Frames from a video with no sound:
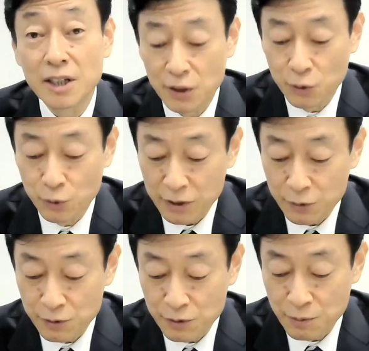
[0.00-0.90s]
in order
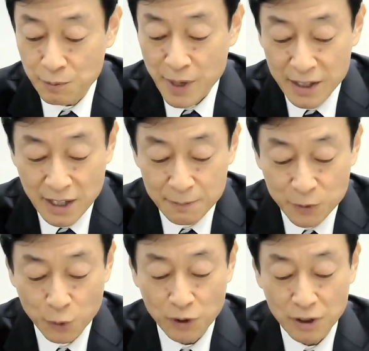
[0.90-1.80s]
to make up
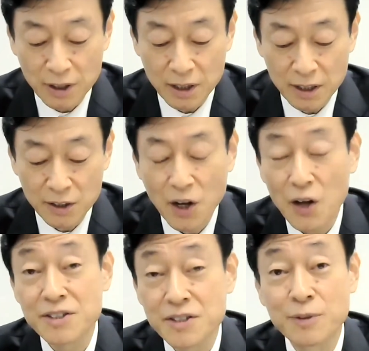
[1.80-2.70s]
for
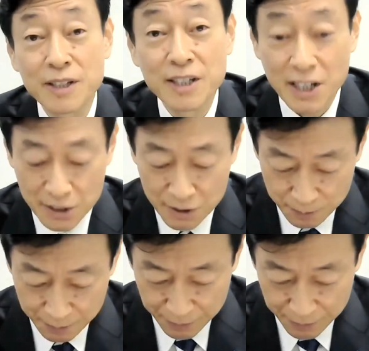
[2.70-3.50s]
lost 20 years